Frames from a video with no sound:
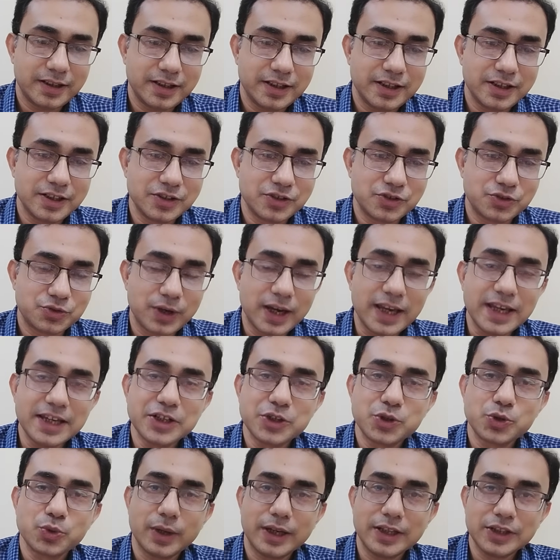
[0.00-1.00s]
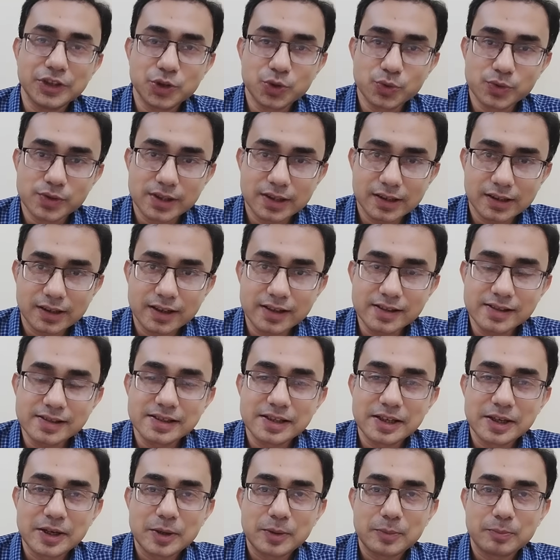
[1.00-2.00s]
in trying to enthuse the
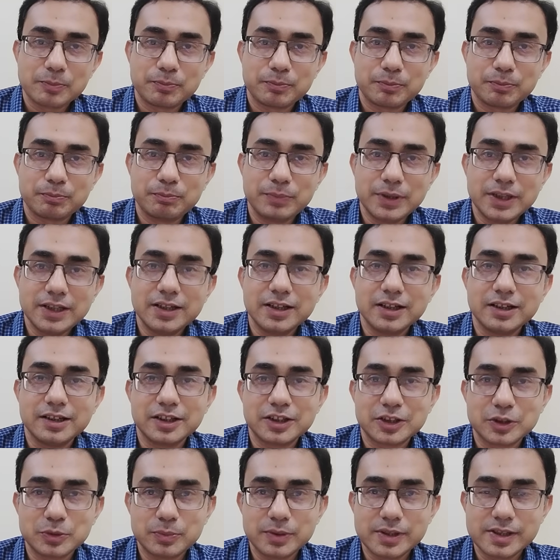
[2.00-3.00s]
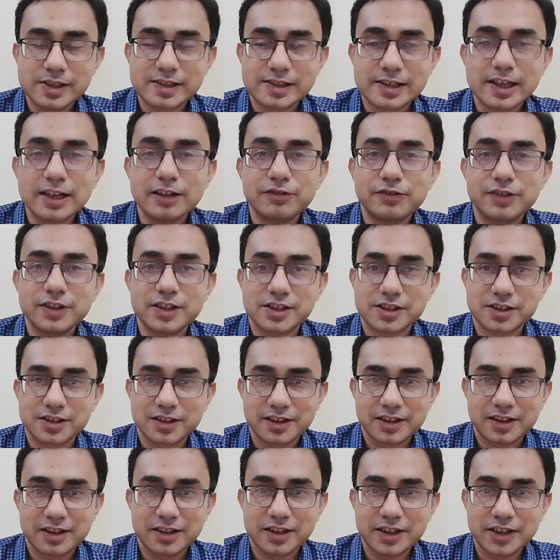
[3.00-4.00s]
class, be a little bit
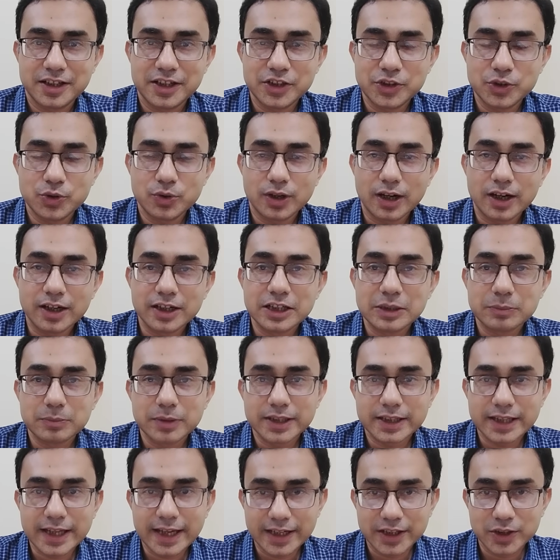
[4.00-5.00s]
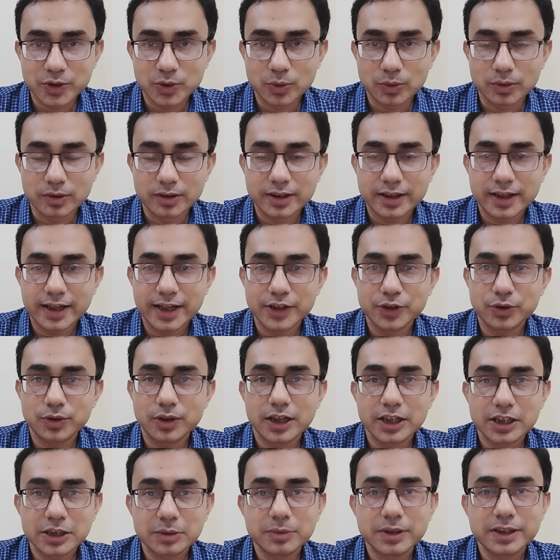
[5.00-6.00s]
selfish in your ultimate end goal, and your
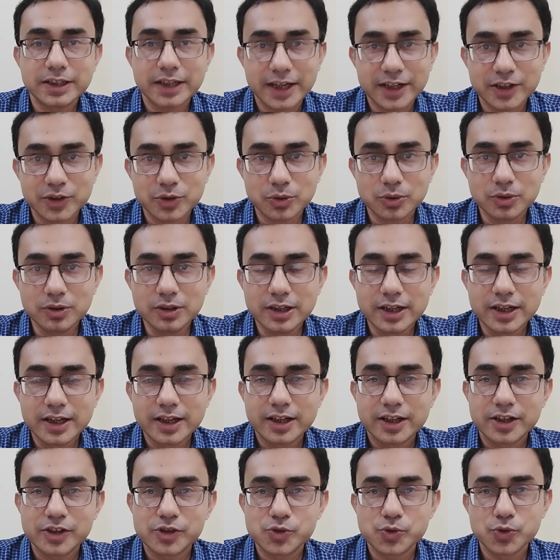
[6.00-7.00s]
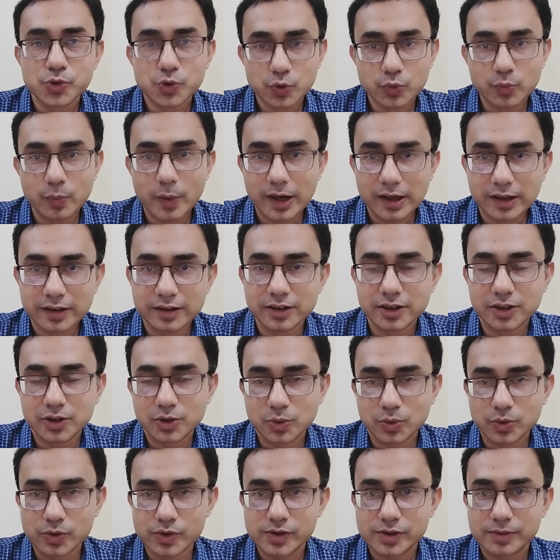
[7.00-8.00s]
ultimate end goal is to do well in the
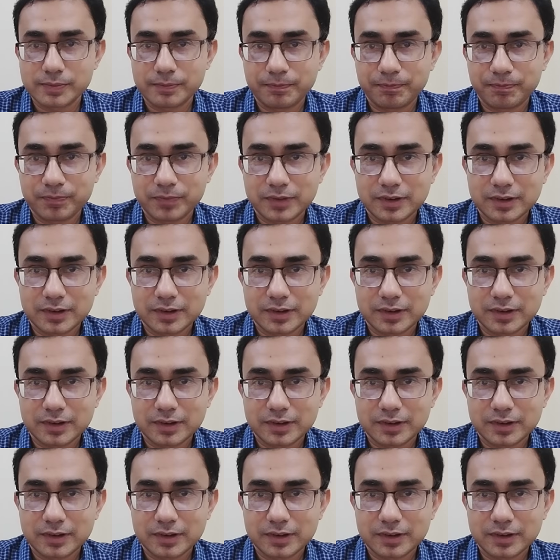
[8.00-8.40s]
course.